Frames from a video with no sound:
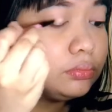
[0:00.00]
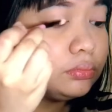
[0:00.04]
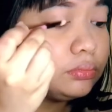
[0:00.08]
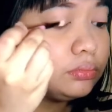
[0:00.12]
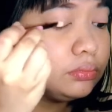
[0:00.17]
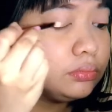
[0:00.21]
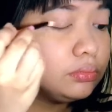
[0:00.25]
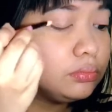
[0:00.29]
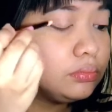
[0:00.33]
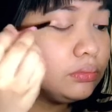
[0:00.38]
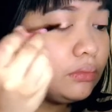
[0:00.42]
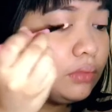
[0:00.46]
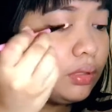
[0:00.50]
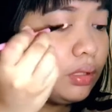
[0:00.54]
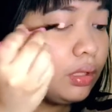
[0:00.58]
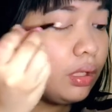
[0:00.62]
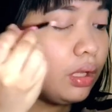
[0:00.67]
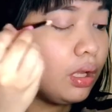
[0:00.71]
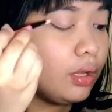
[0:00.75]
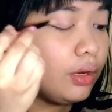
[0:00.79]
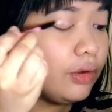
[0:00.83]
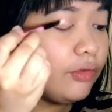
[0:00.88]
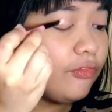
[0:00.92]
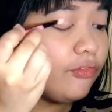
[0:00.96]
Mm-hmm, a
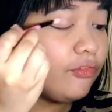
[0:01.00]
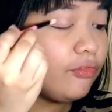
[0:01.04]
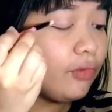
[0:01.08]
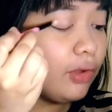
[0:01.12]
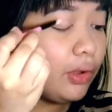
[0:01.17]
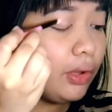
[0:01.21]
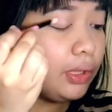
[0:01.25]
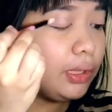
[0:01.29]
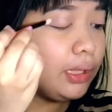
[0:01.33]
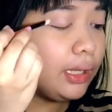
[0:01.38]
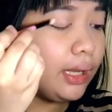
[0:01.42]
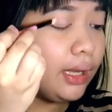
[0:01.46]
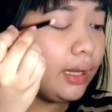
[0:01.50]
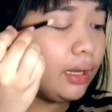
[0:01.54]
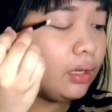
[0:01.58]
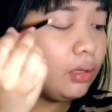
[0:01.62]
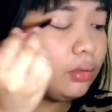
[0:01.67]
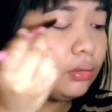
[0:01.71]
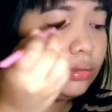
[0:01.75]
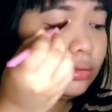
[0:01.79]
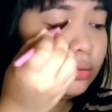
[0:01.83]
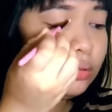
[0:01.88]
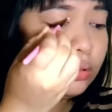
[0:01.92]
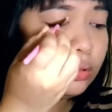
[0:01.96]
lot of
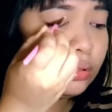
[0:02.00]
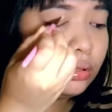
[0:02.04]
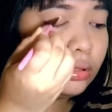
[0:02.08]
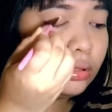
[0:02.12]
fallout.